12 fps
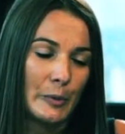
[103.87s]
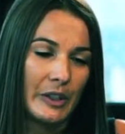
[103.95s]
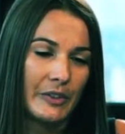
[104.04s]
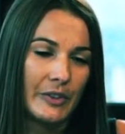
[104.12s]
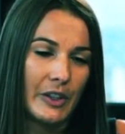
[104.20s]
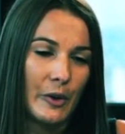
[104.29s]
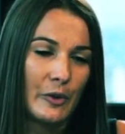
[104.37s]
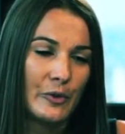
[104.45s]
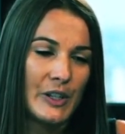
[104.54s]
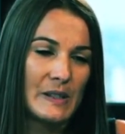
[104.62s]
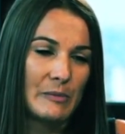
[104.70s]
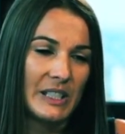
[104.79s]
with
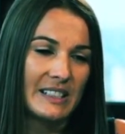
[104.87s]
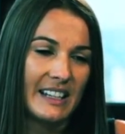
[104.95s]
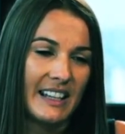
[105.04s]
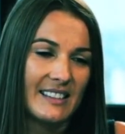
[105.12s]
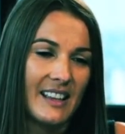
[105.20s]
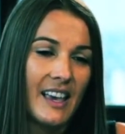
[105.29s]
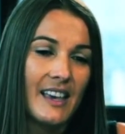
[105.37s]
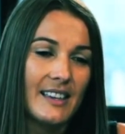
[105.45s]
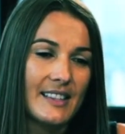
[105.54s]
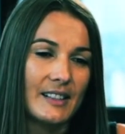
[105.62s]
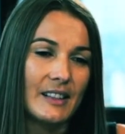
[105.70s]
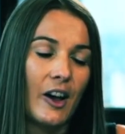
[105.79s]
co-investment is
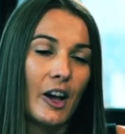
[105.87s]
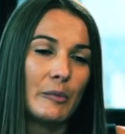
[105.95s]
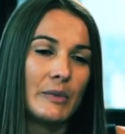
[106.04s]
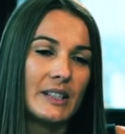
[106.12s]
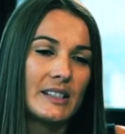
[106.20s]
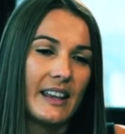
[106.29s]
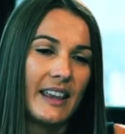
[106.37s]
is alignment,